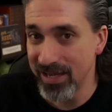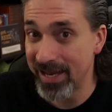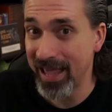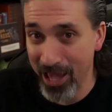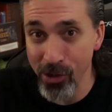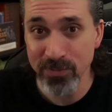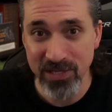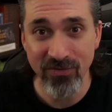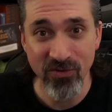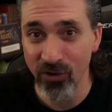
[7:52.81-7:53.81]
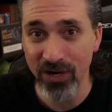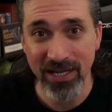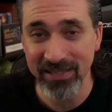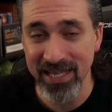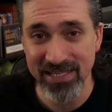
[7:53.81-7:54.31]
it helps if you've already
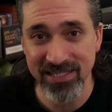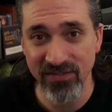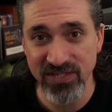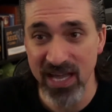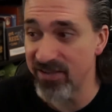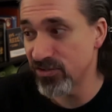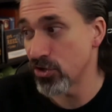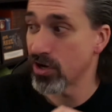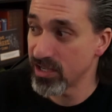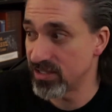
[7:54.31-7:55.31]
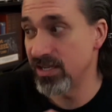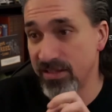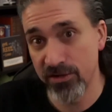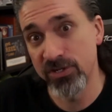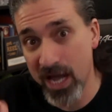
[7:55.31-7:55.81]
got that stuff saved, so you're not sitting
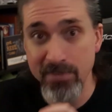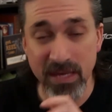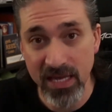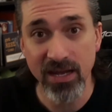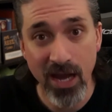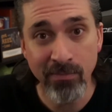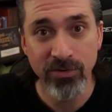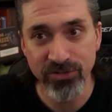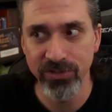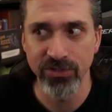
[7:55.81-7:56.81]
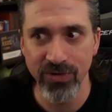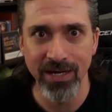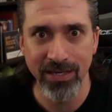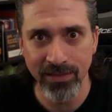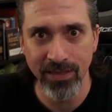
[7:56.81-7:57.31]
there typing in numbers to try to
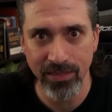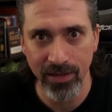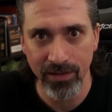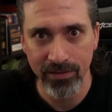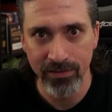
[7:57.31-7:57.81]
get the thing.